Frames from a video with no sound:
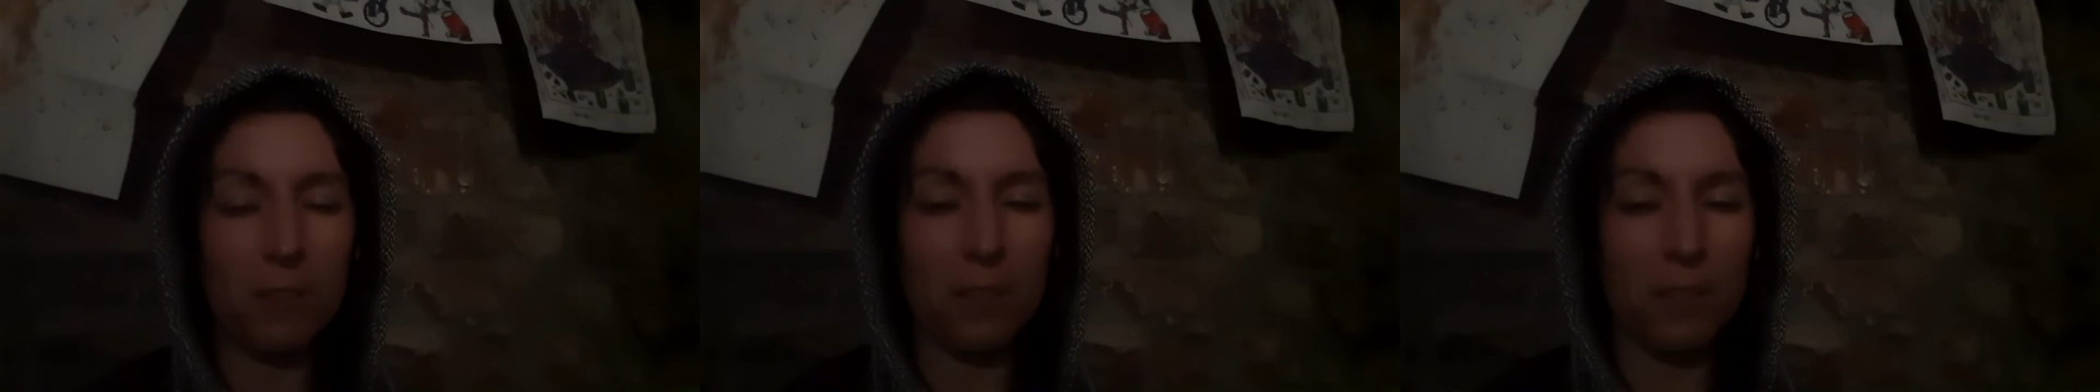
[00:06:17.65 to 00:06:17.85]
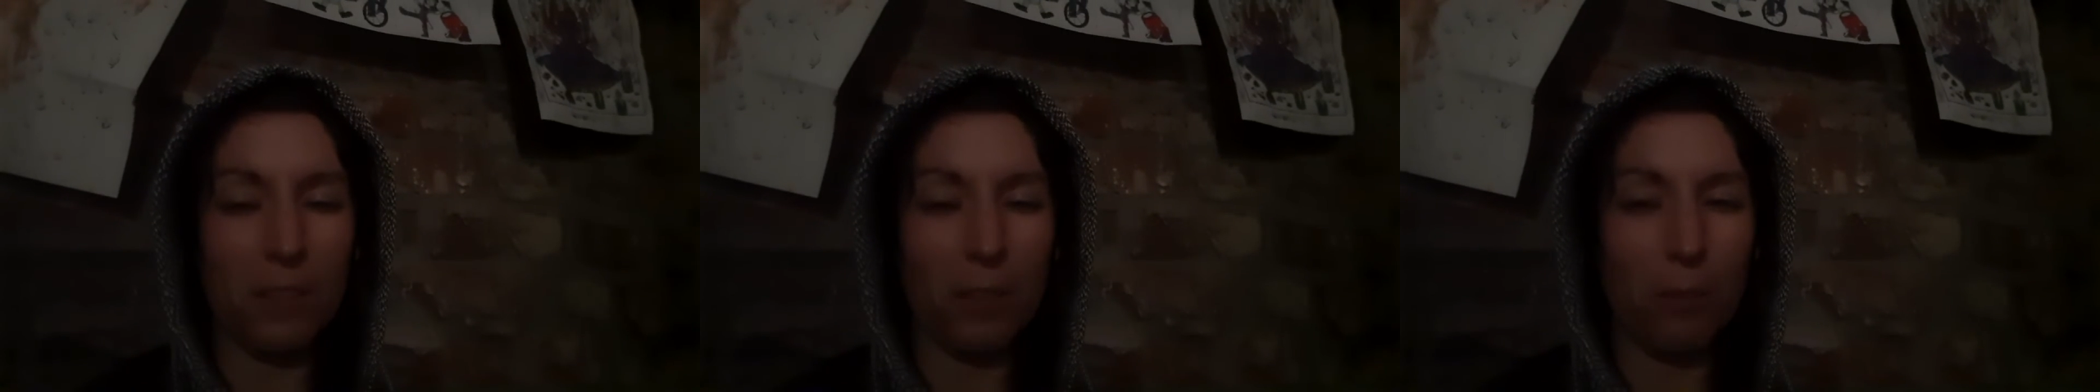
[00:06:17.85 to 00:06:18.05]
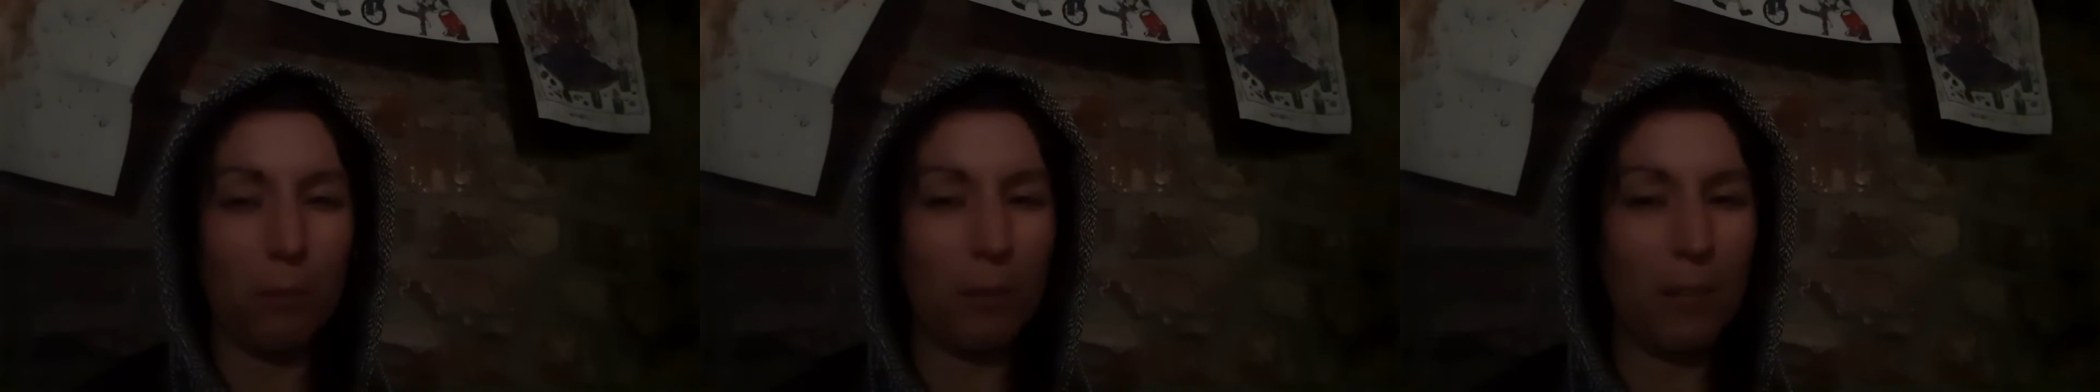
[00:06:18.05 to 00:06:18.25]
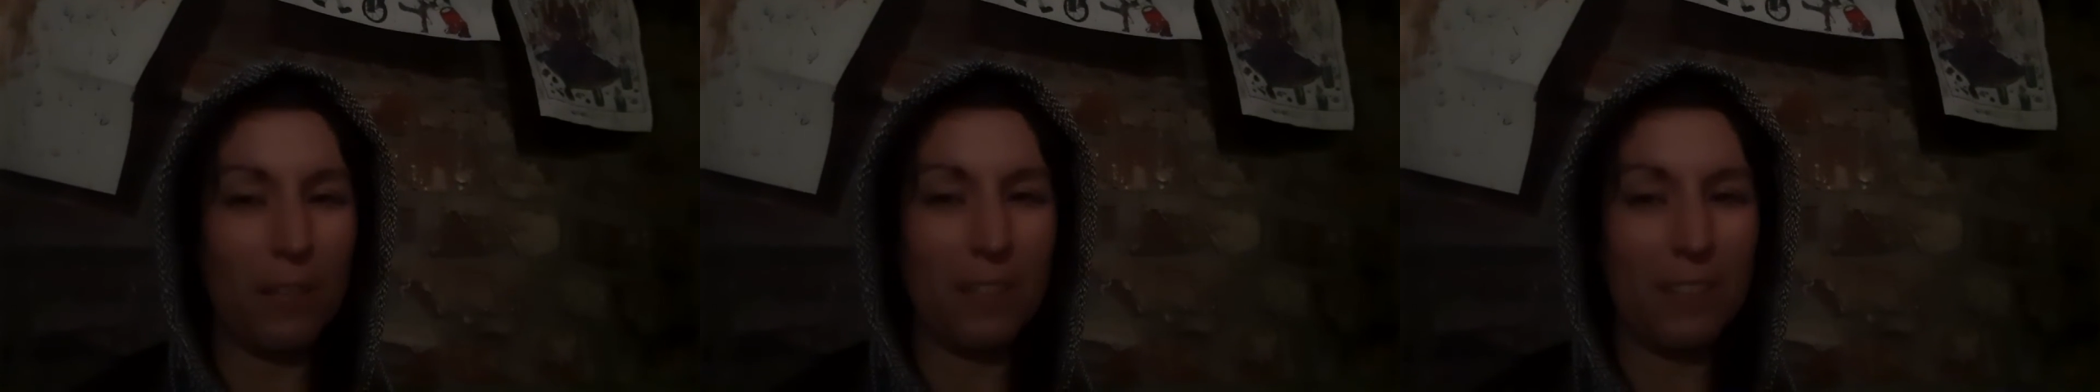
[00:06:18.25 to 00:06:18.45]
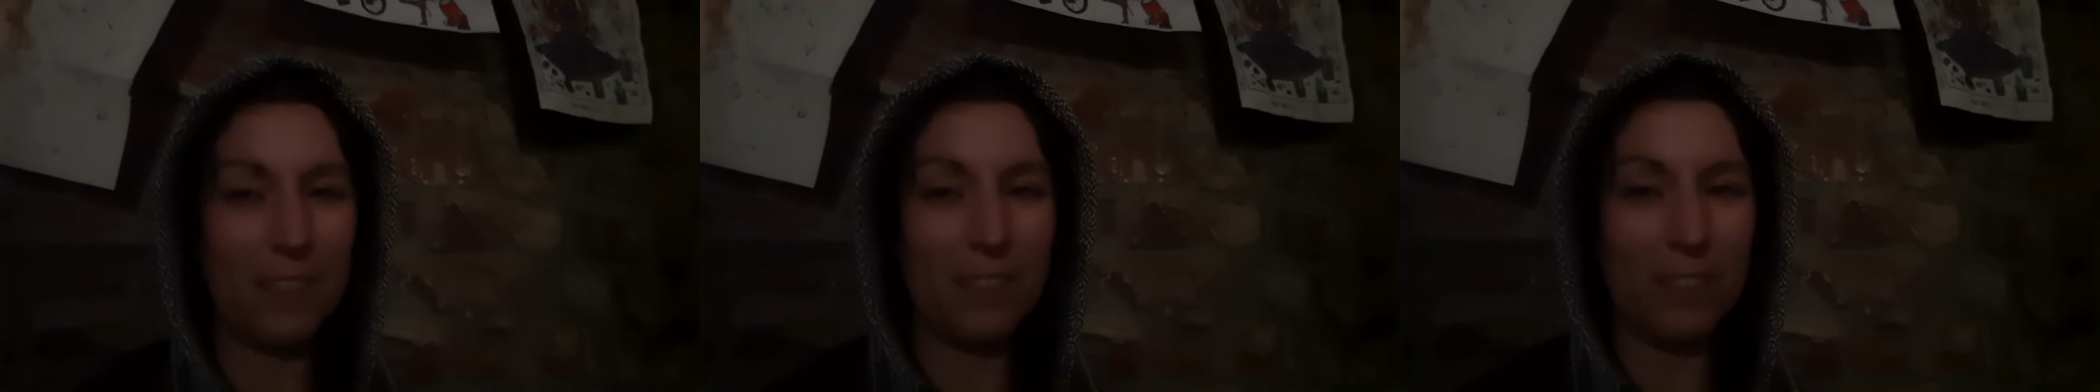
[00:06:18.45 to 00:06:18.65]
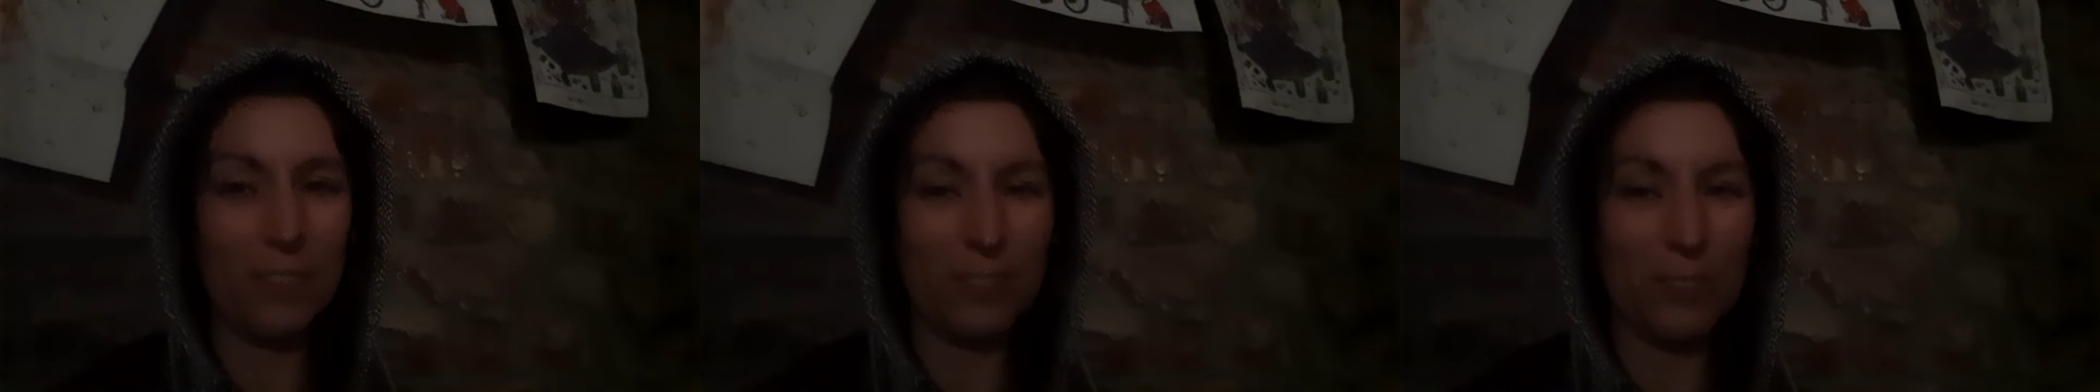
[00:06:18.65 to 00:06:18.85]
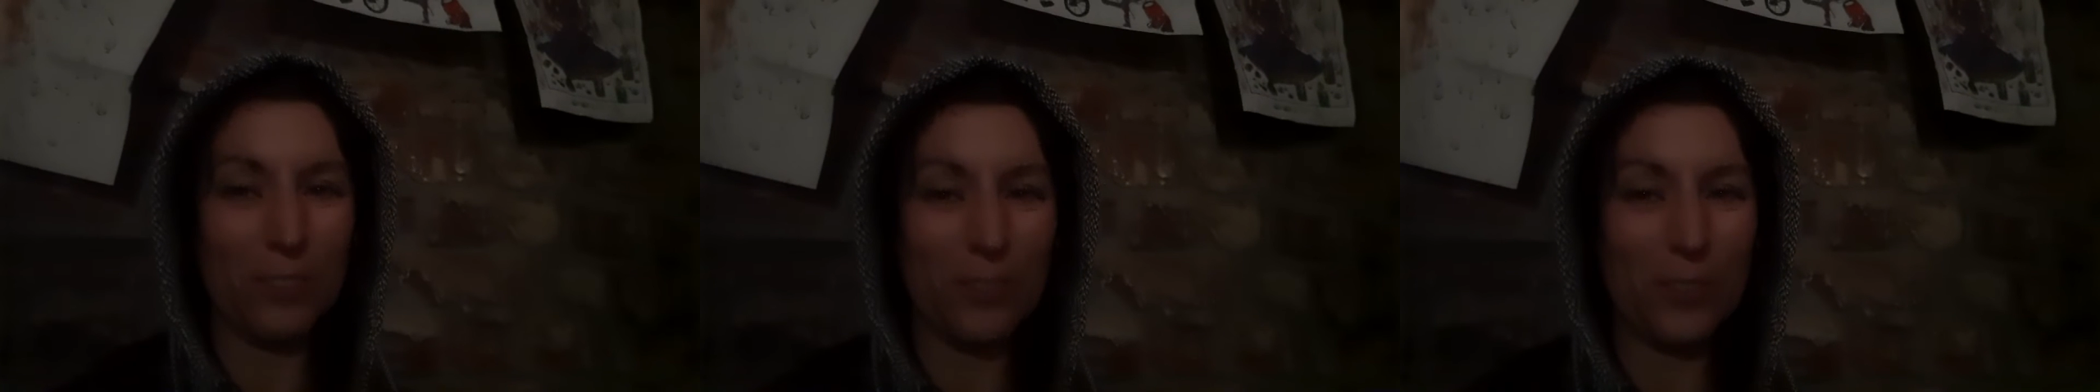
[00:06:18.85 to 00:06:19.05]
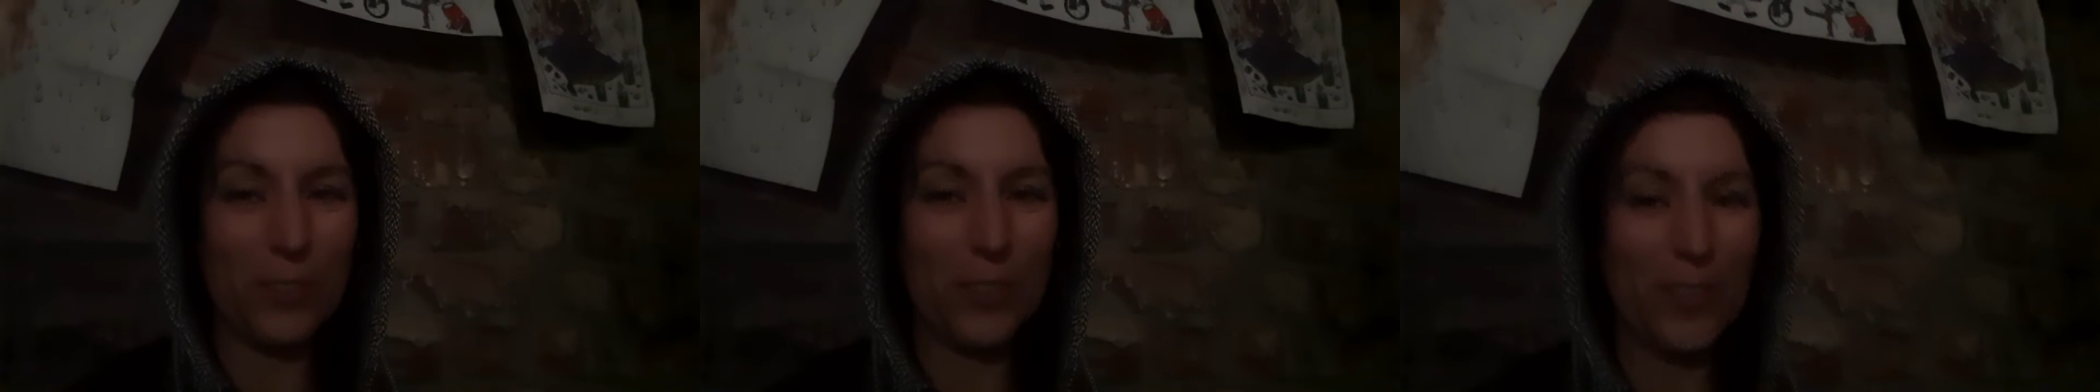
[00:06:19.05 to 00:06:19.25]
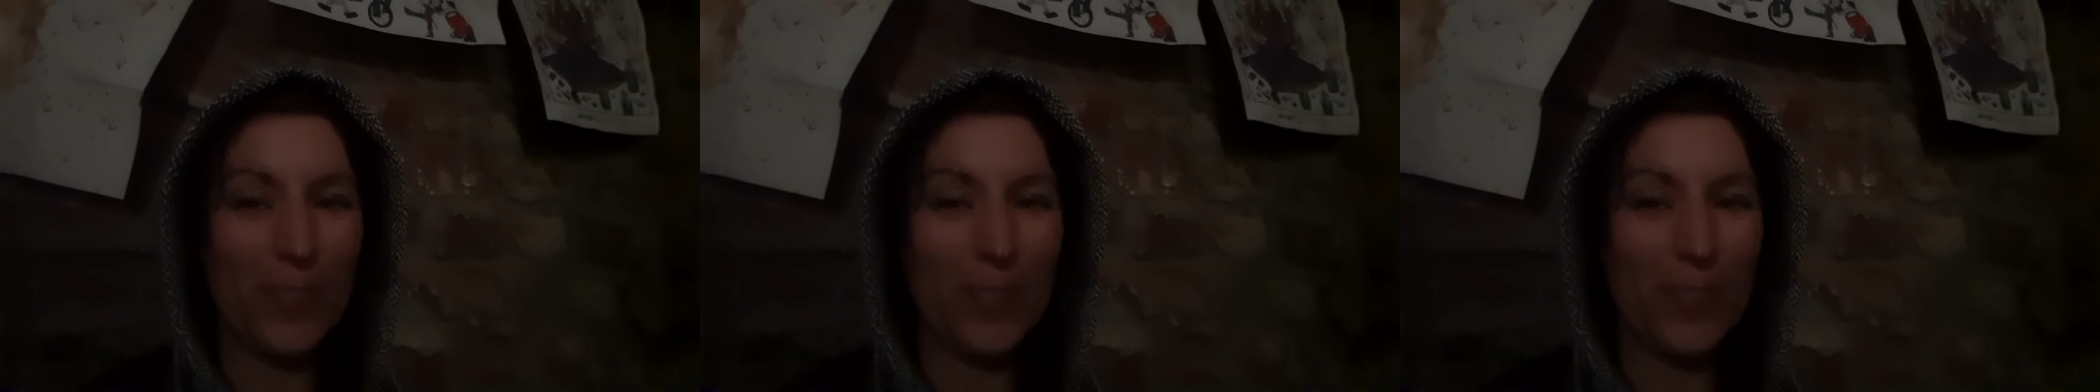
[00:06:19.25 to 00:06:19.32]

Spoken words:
that I really need to